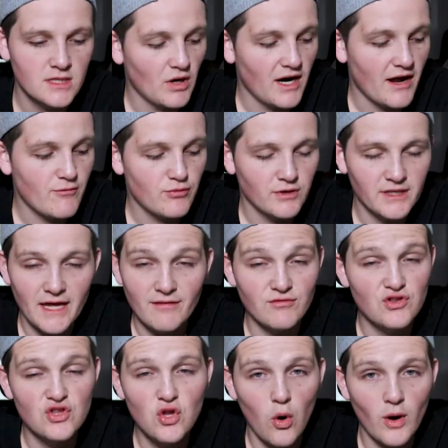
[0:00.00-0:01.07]
but I really have
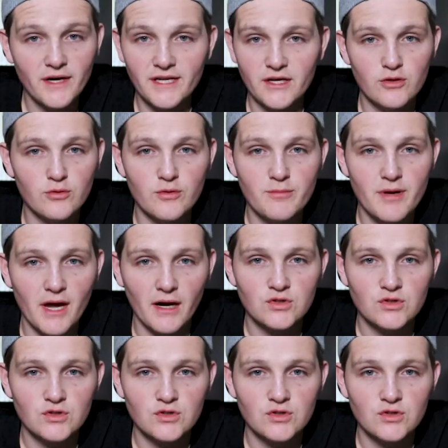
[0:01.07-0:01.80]
no idea who to pick.